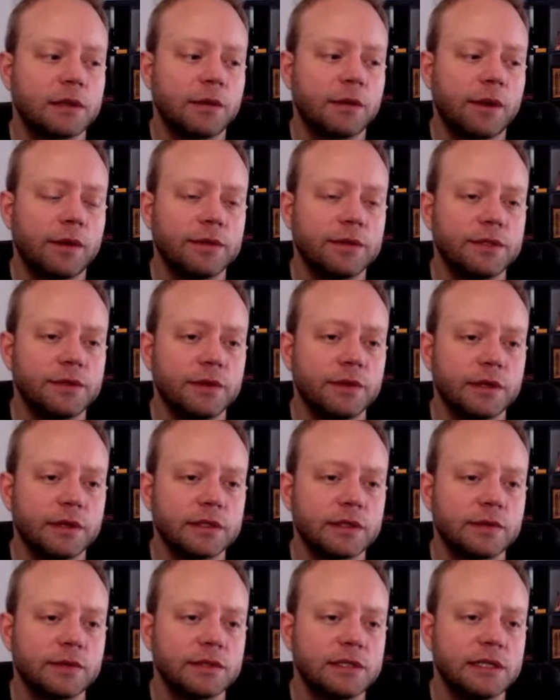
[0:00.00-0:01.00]
what I was doing
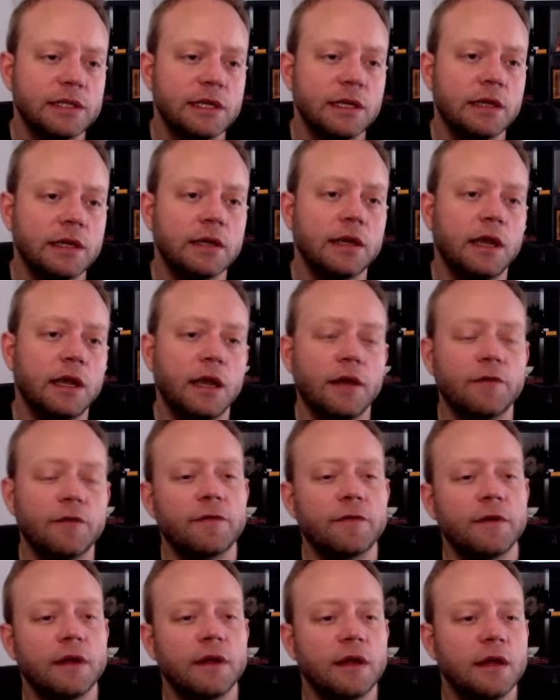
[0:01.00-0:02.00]
is I was seeing
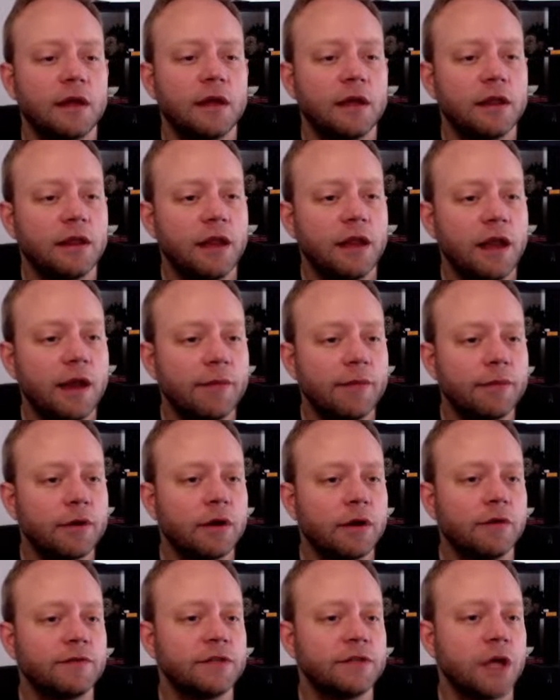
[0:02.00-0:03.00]
if the number
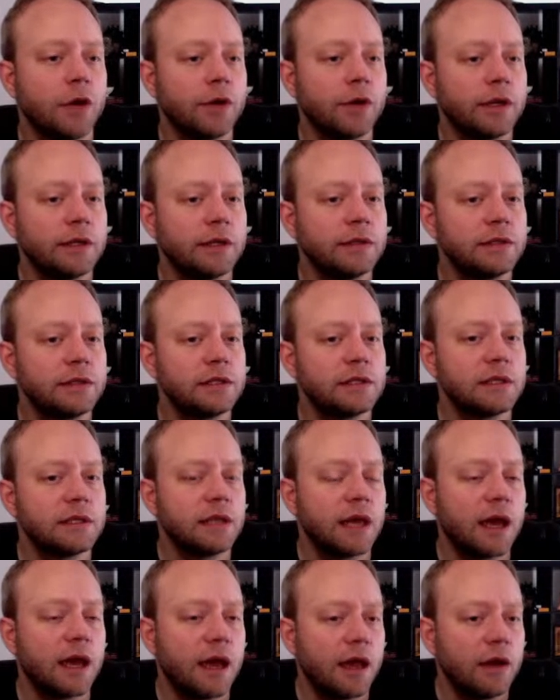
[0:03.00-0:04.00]
of tokens
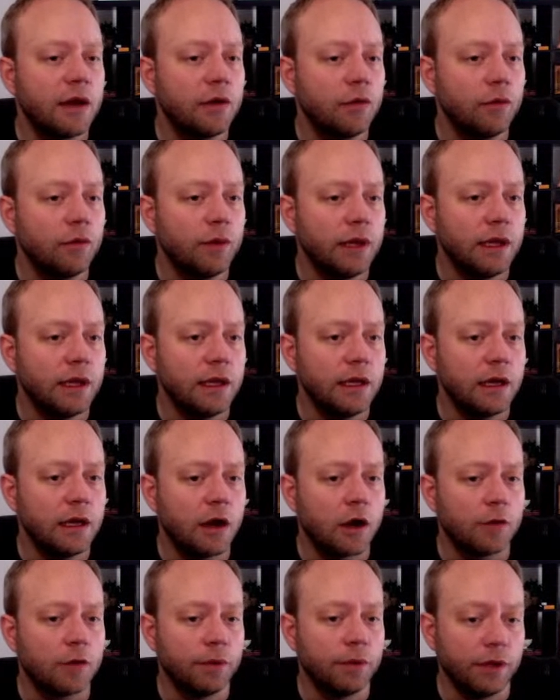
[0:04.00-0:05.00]
that we
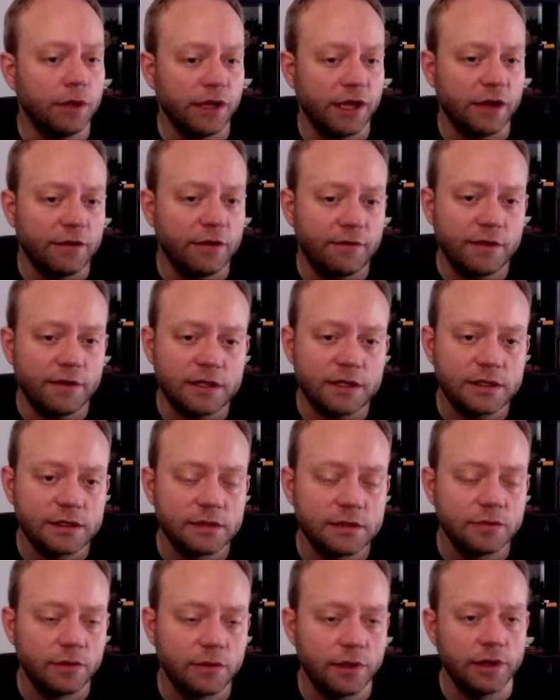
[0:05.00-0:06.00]
are pulling out of
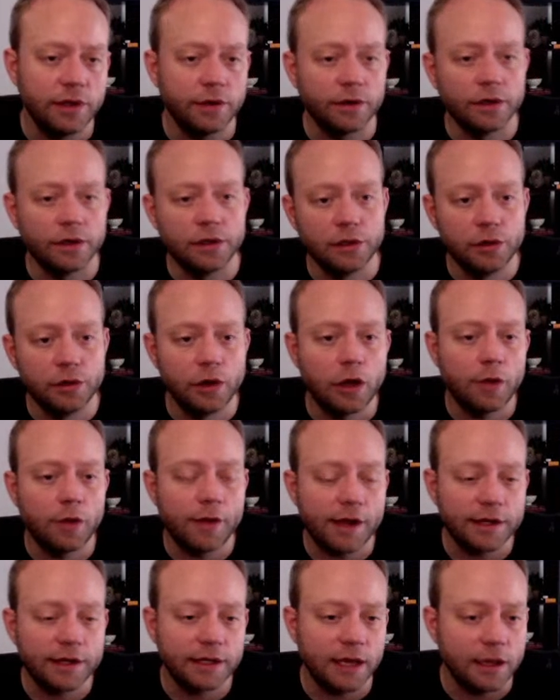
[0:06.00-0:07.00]
this, when they're glued all
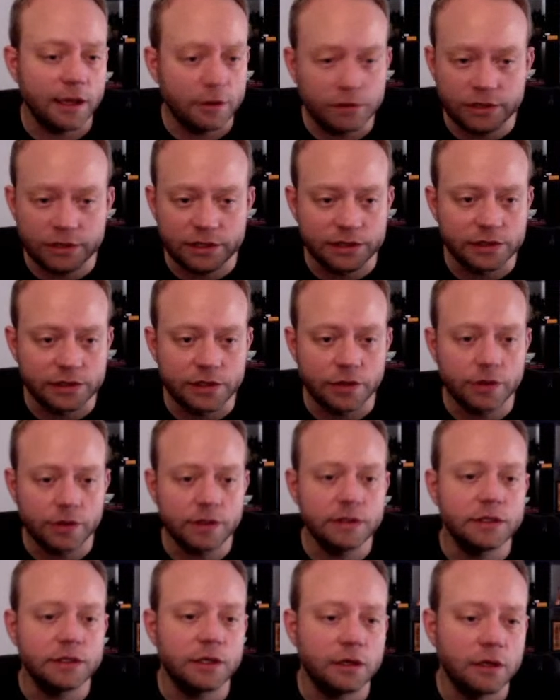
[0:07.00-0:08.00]
back together just as
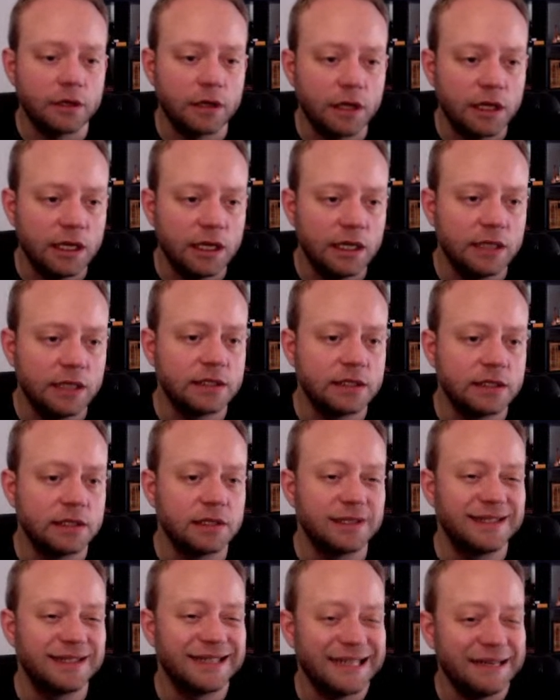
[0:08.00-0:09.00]
tokens, is the
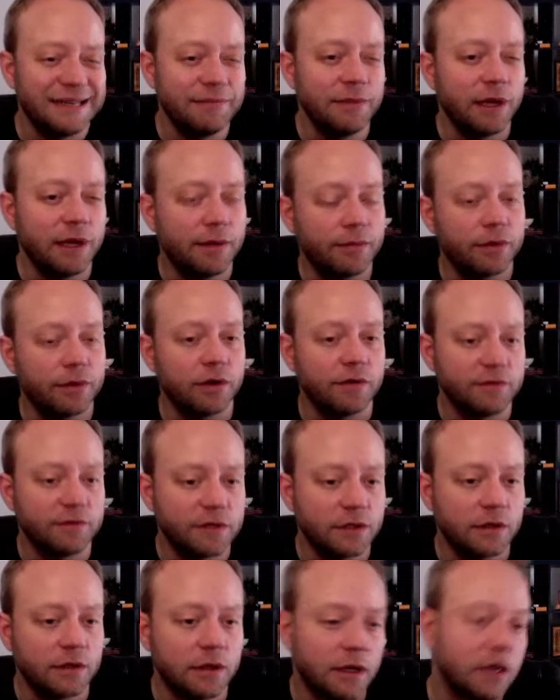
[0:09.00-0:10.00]
same number
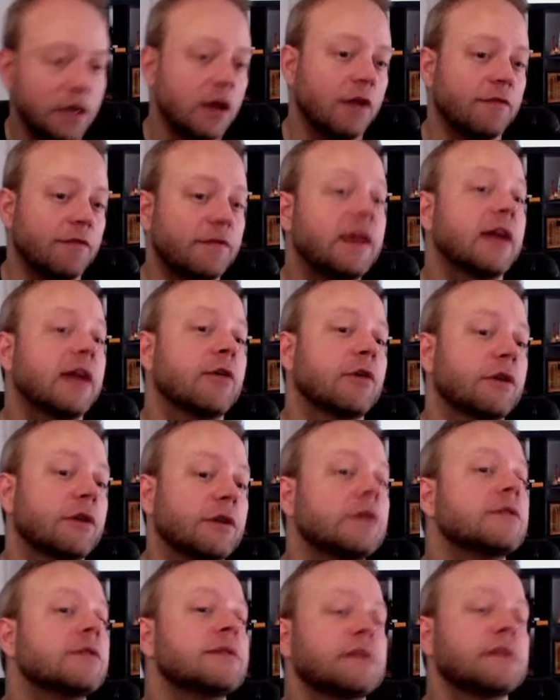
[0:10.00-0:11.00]
of
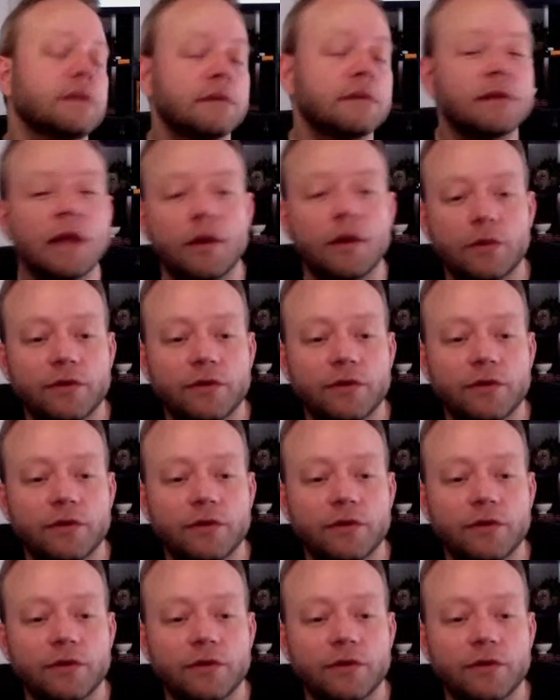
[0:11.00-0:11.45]
characters that we're